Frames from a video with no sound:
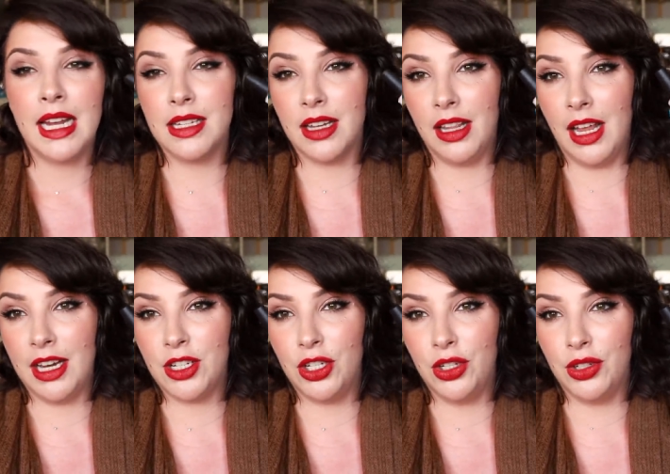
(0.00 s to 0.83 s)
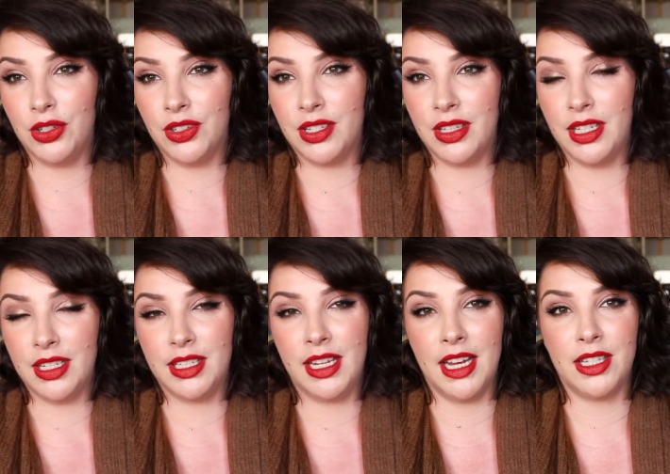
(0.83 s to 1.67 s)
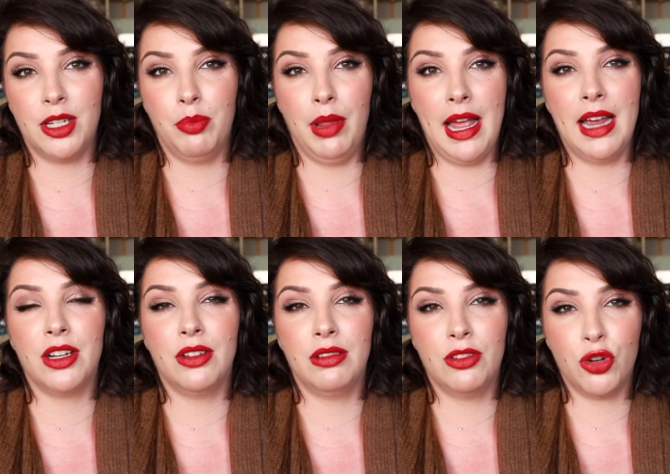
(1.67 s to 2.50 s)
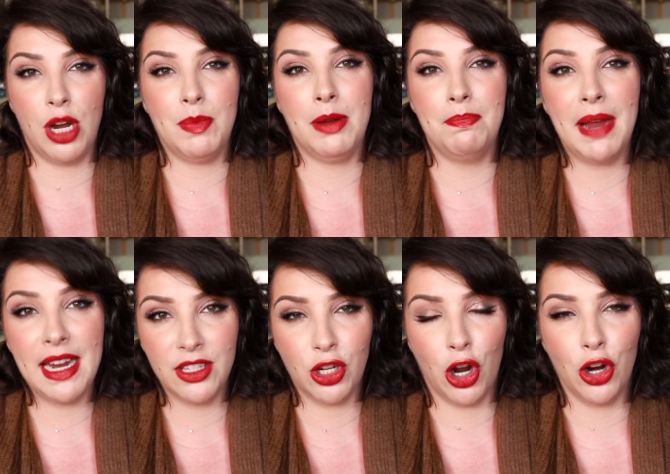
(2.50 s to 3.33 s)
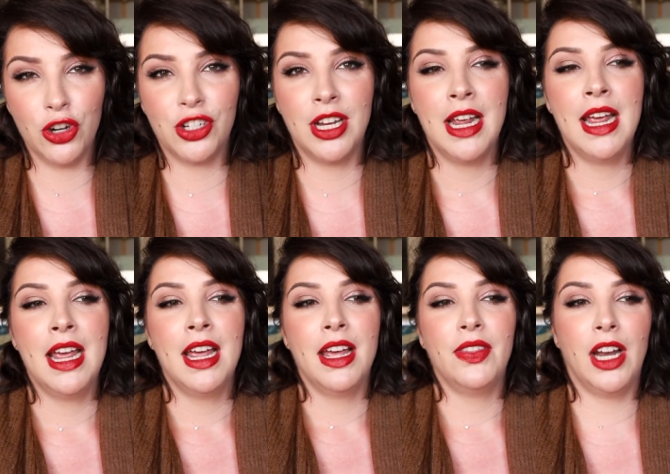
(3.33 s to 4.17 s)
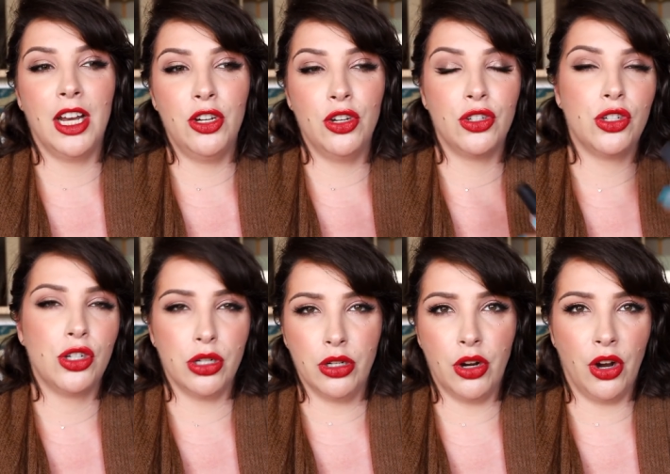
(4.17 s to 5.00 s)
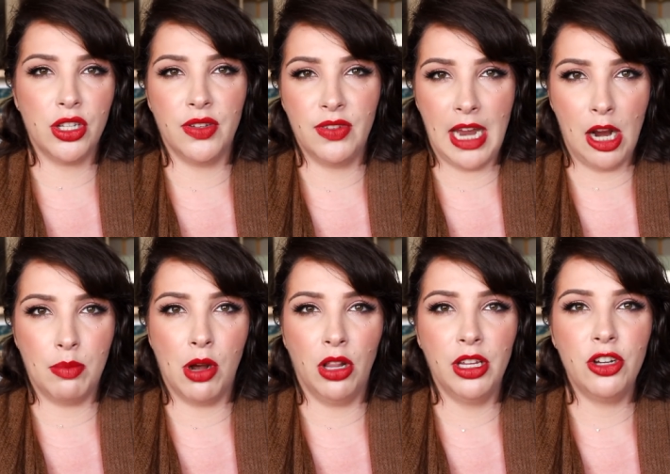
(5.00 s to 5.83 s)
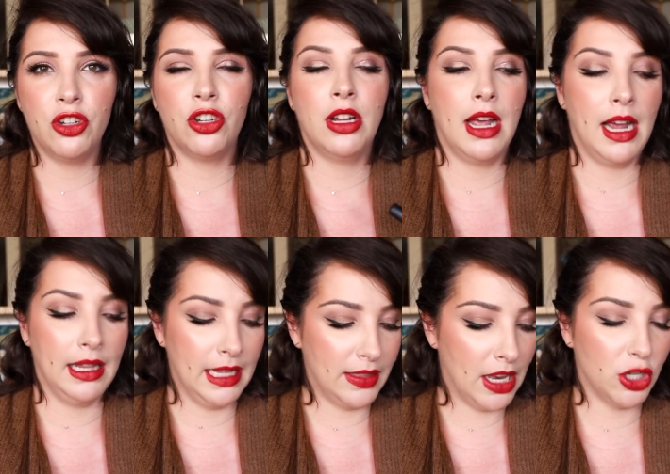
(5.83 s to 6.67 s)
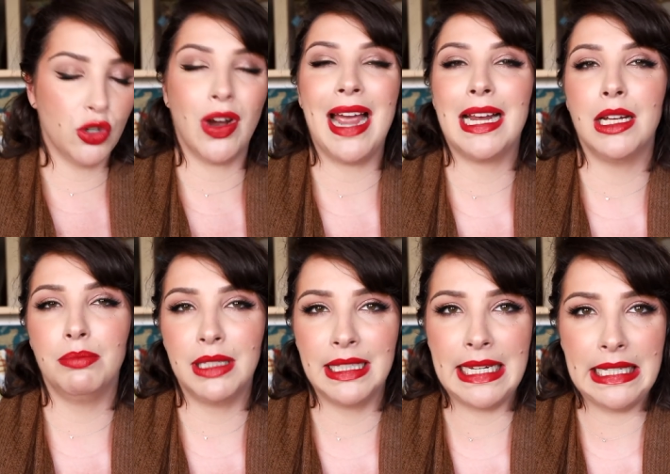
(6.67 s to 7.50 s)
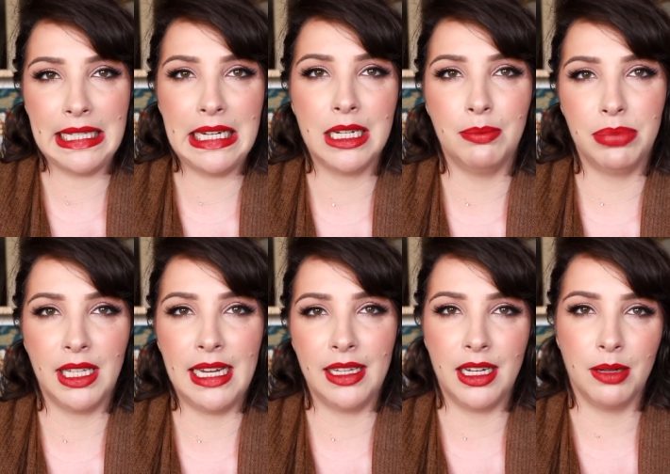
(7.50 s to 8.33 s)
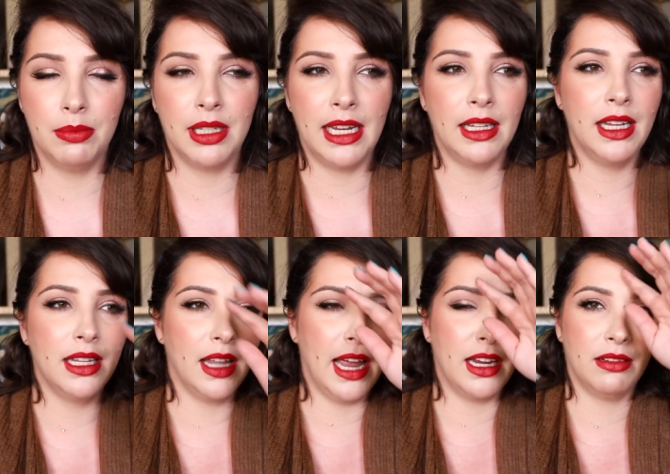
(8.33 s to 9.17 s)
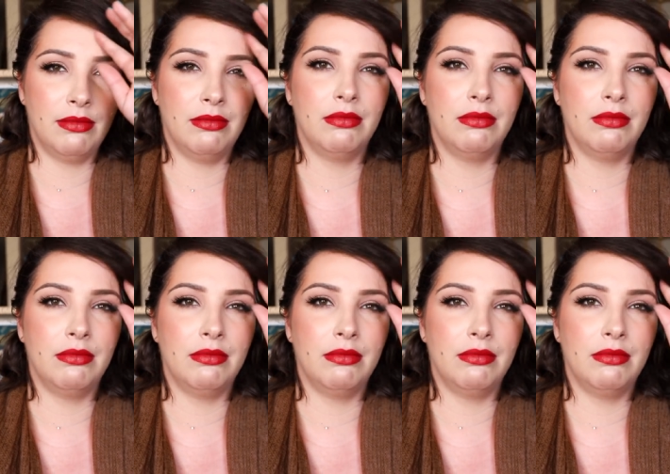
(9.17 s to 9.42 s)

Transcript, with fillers: is I like to use this Kester Black treatment base coat. Then I use 2 coats of nail polish. I let that dry completely, like